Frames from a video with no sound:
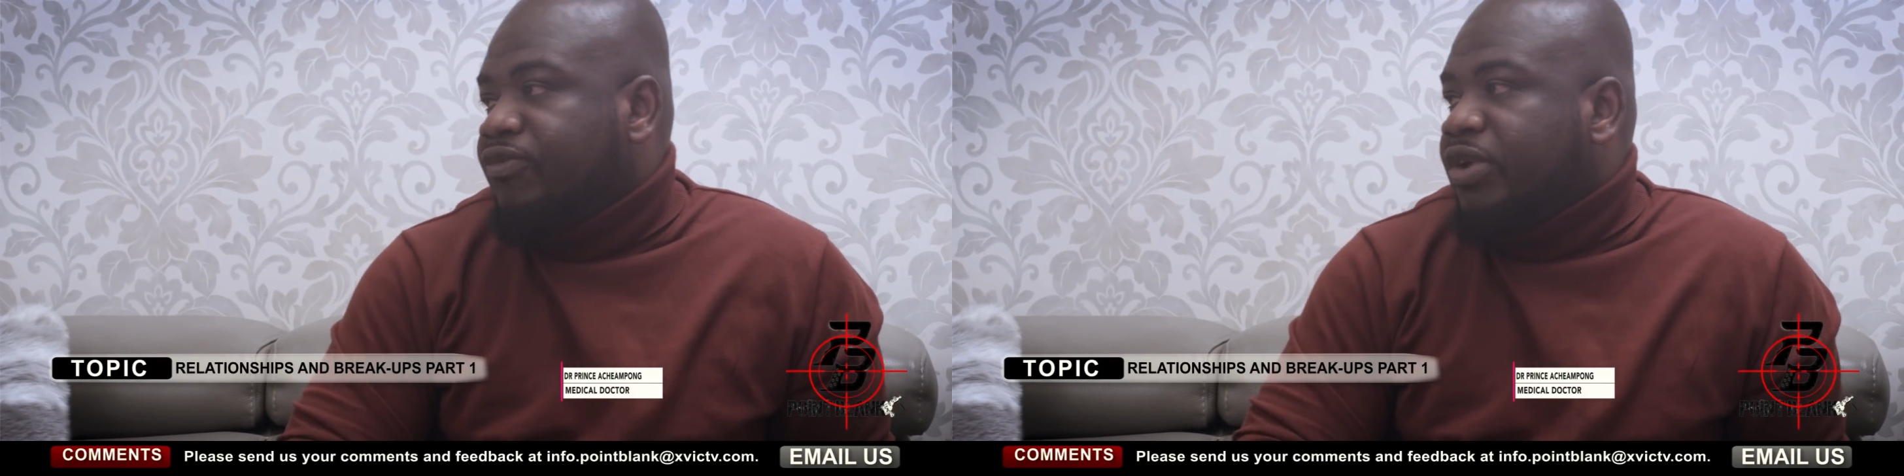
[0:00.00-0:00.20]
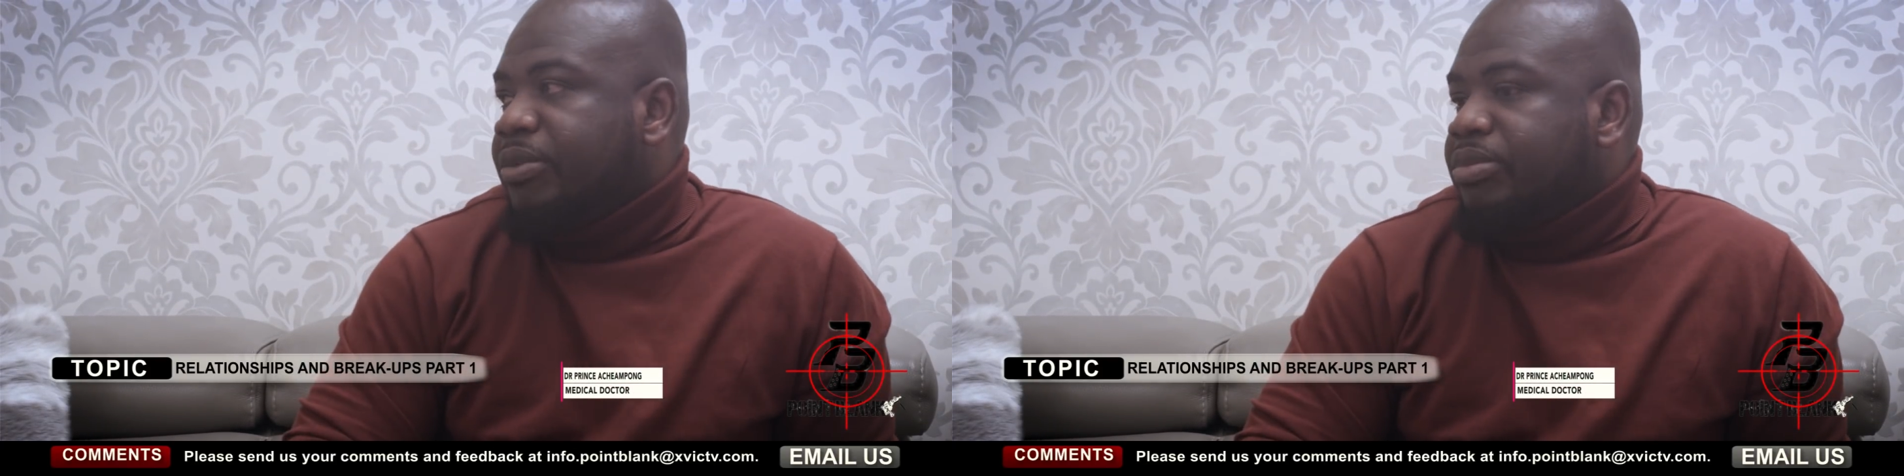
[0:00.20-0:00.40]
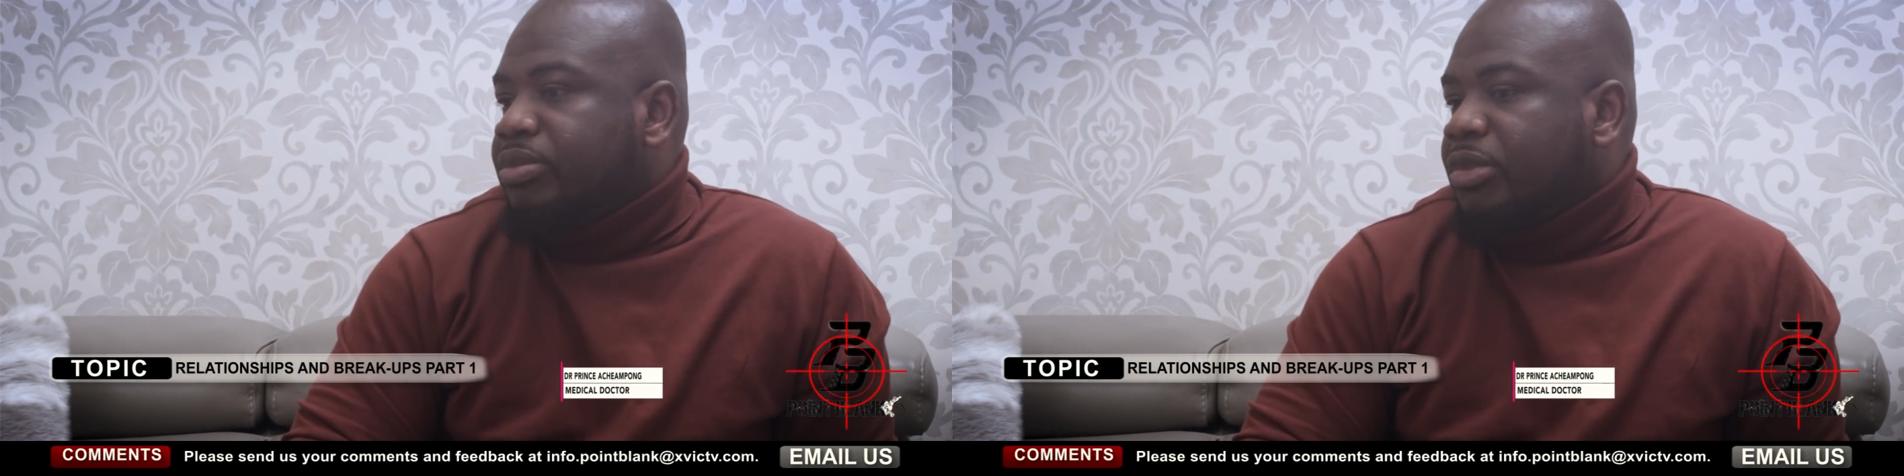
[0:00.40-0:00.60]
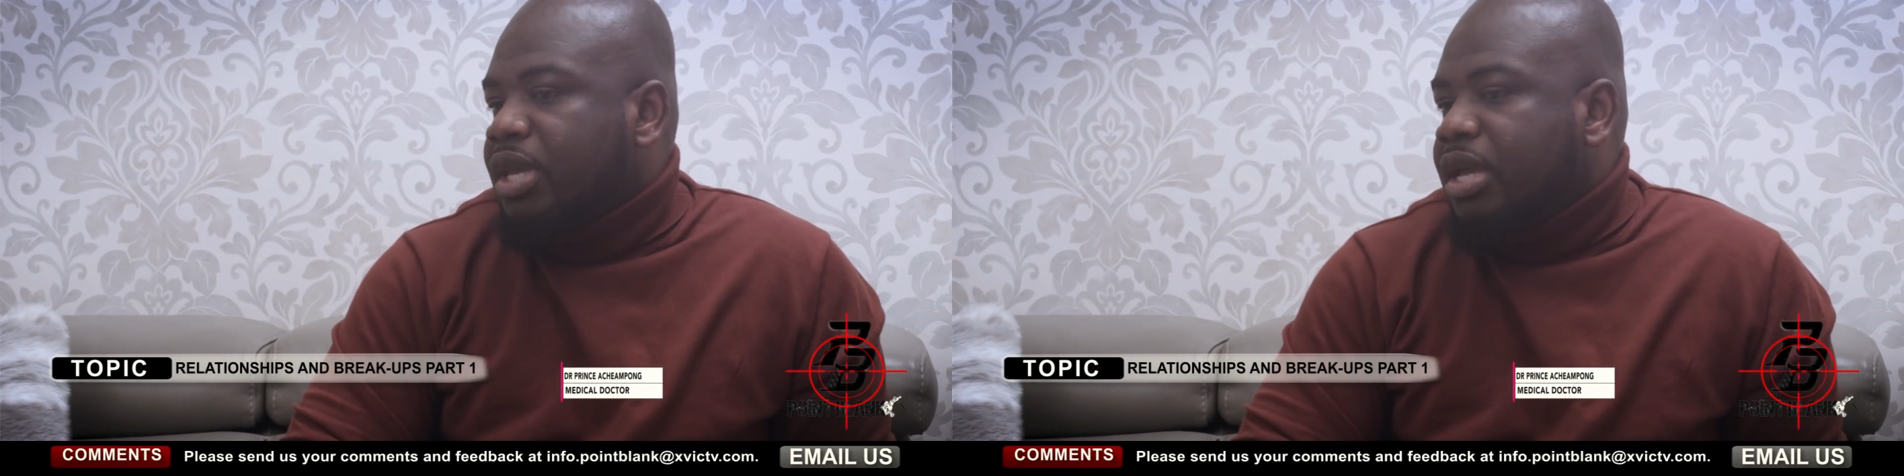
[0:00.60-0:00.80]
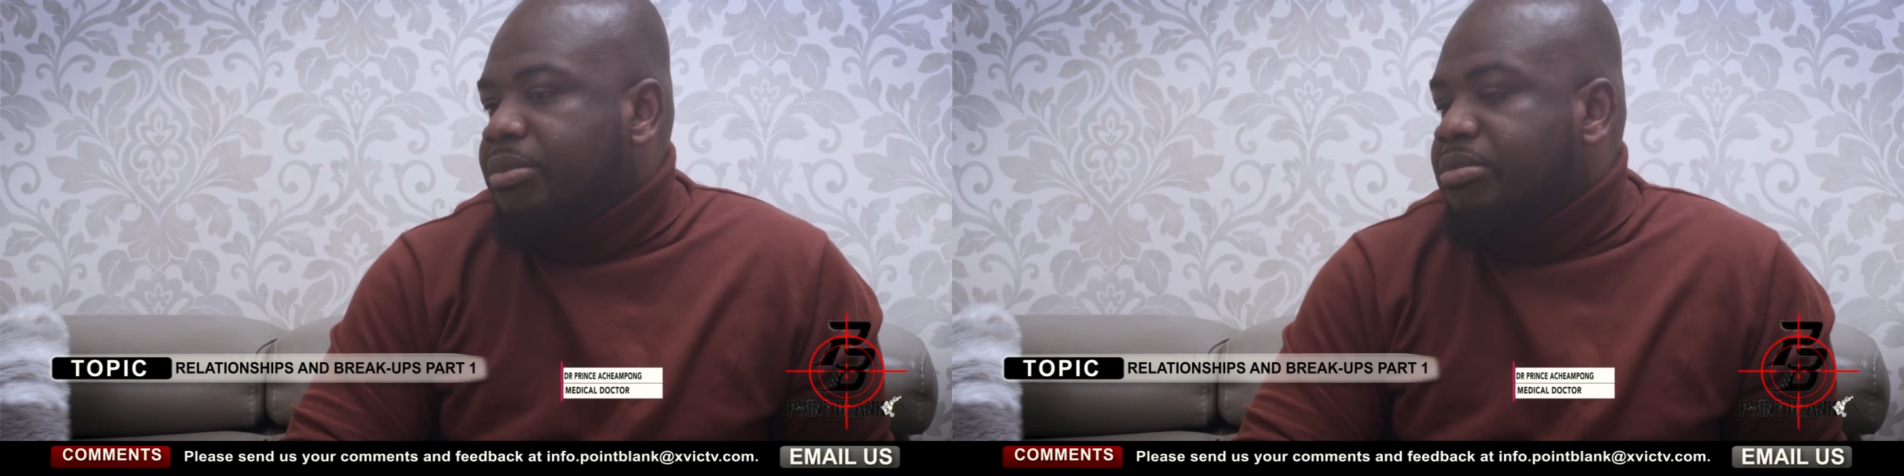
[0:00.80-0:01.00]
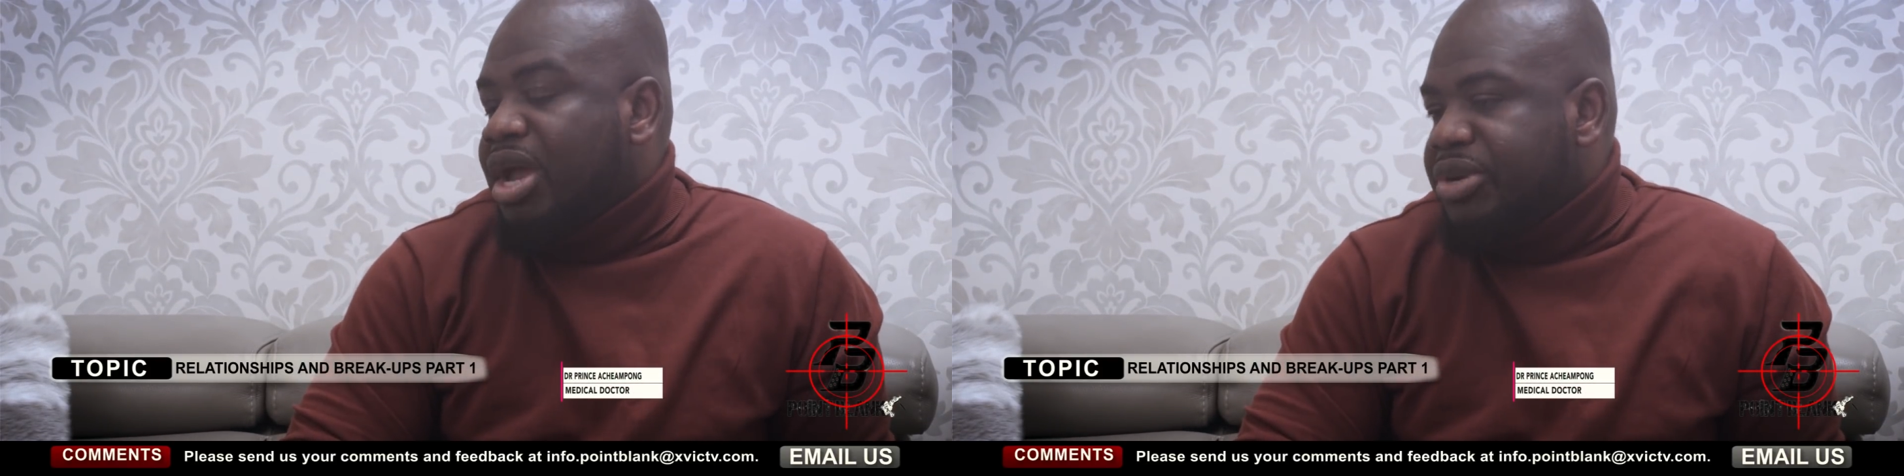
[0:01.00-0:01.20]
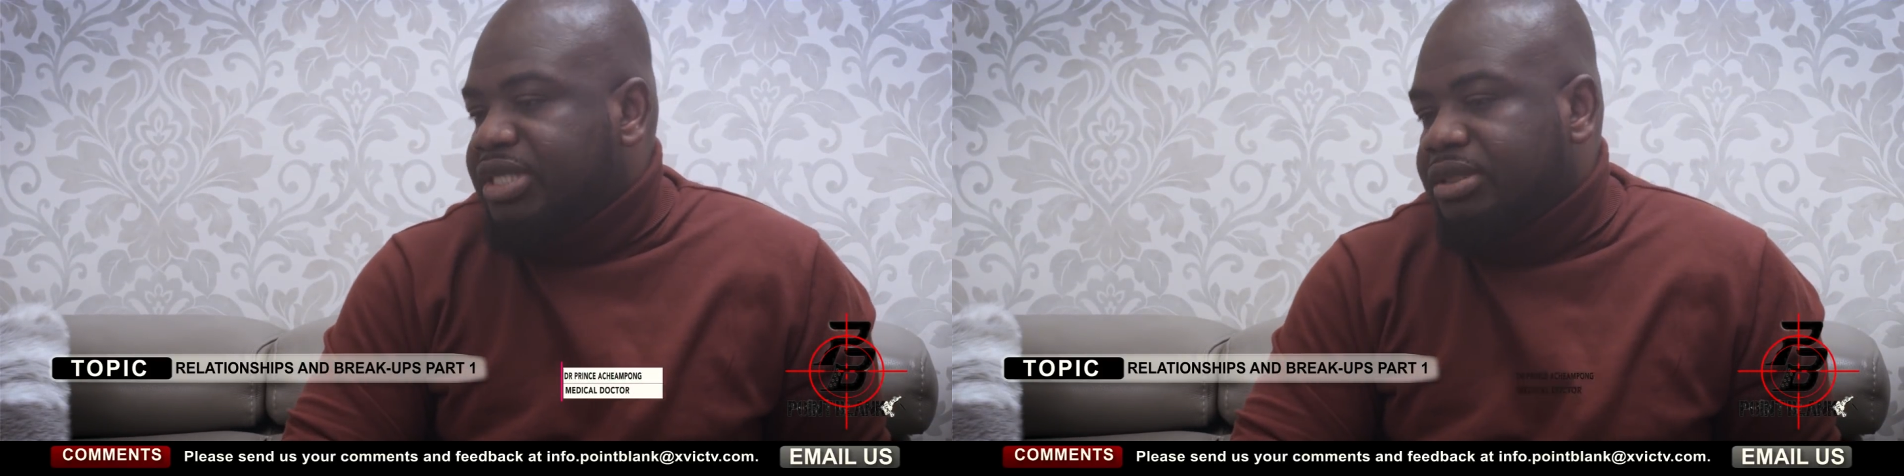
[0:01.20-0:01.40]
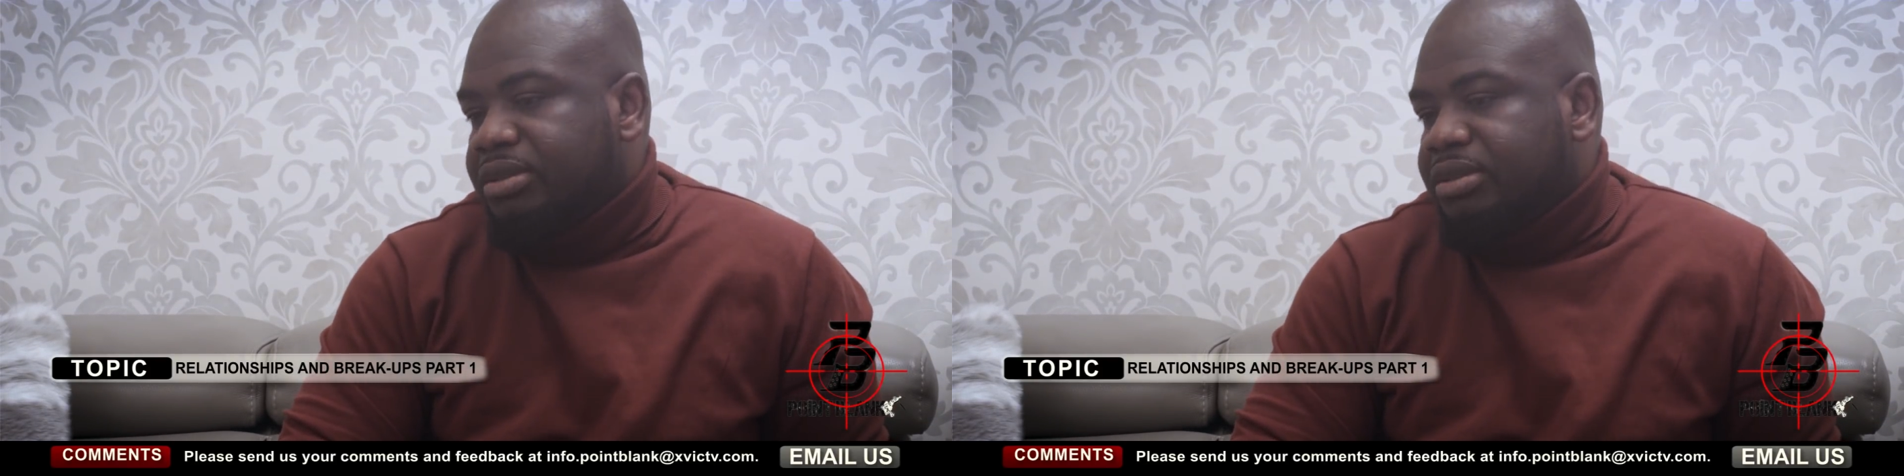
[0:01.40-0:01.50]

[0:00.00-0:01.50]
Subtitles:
of marriage.